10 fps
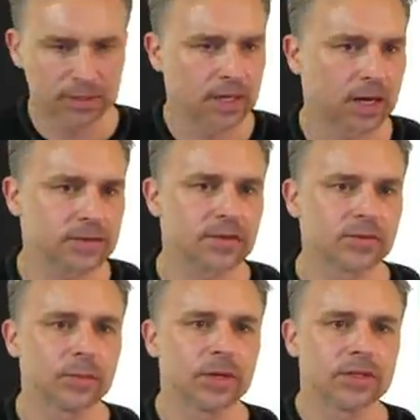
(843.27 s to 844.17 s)
How's
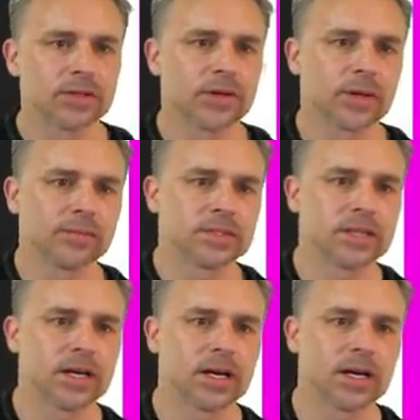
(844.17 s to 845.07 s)
everybody doing? I'm
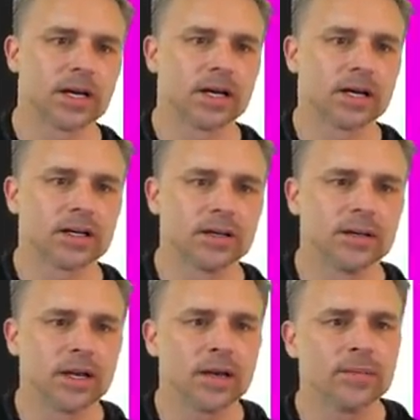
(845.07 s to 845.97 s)
uh
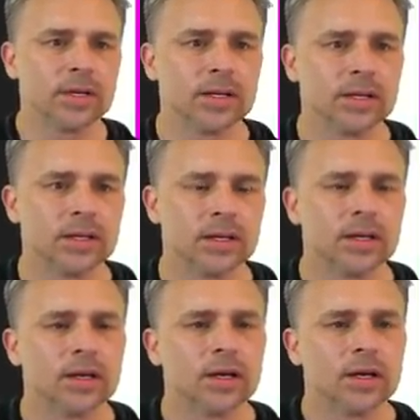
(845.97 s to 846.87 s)
ME.
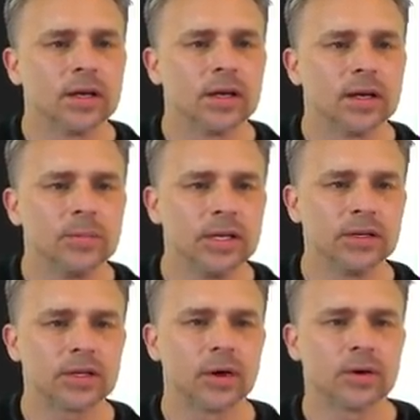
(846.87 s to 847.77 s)

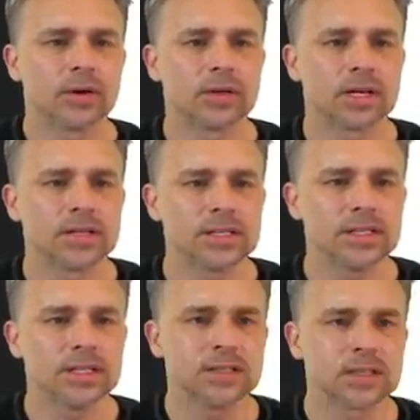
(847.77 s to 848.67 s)
Media Encoder does
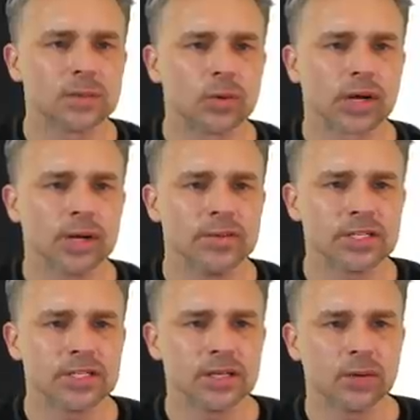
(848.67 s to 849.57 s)
indeed support image
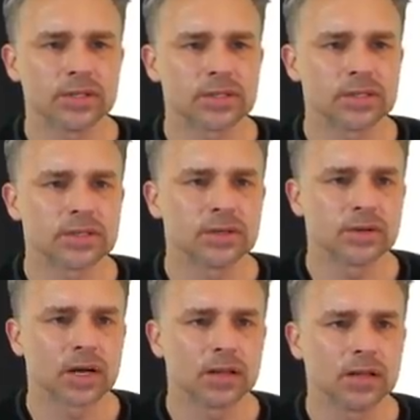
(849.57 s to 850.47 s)
sequences, so you're
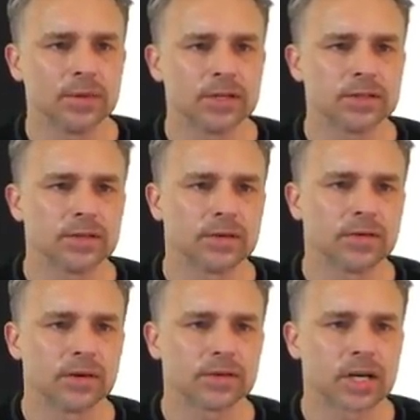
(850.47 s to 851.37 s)
not limited to the
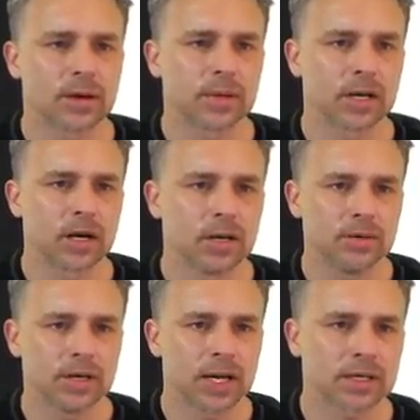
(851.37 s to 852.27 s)
Photoshop
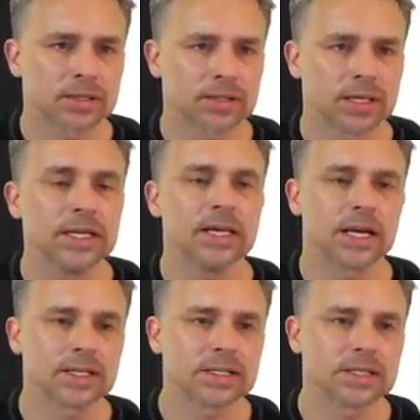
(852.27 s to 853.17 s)
codecs.
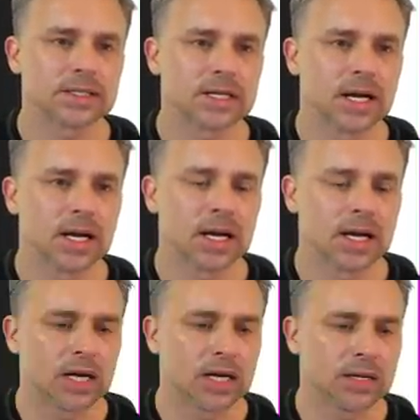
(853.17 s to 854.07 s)
Yes.
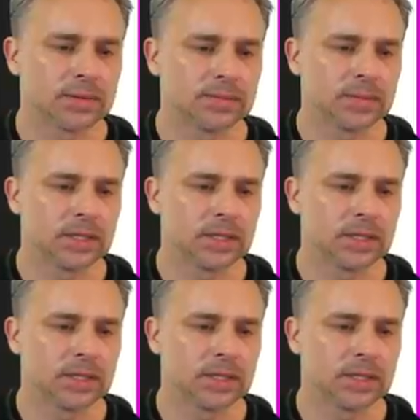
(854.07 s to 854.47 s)
Um